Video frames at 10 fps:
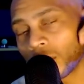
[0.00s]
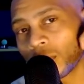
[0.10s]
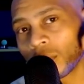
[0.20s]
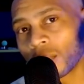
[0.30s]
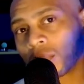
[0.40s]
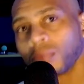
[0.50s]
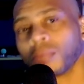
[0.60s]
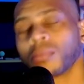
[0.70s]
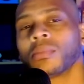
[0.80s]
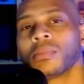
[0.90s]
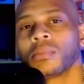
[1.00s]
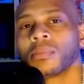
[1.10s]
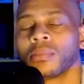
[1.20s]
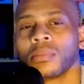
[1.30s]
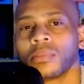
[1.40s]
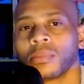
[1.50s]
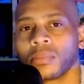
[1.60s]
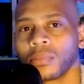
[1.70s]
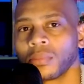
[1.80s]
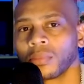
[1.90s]

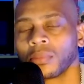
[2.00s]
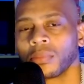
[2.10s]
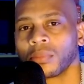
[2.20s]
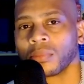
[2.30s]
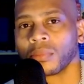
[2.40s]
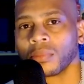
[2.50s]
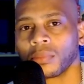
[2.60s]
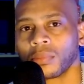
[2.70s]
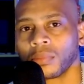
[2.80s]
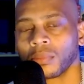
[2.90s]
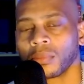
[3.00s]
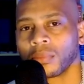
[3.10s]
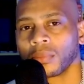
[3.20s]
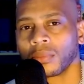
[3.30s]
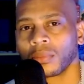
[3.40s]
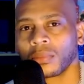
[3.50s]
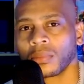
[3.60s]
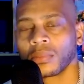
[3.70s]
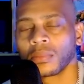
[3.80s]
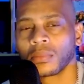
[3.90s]

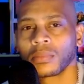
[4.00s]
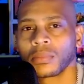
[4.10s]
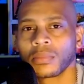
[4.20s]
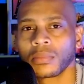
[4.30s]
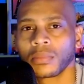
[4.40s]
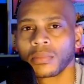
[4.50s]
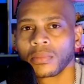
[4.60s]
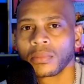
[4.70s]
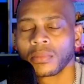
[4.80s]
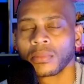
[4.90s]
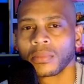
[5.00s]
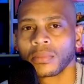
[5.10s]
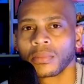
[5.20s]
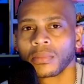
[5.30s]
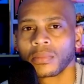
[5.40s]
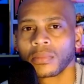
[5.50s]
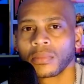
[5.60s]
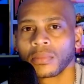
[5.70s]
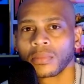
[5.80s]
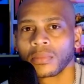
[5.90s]

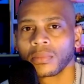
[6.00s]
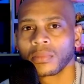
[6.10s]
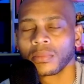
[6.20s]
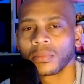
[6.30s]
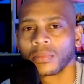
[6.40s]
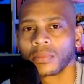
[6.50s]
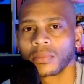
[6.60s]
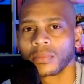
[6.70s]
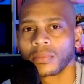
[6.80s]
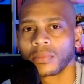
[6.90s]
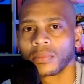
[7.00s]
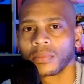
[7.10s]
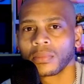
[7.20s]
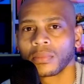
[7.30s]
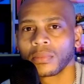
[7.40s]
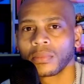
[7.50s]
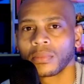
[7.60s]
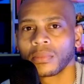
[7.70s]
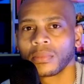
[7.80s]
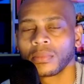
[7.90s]
[no speech]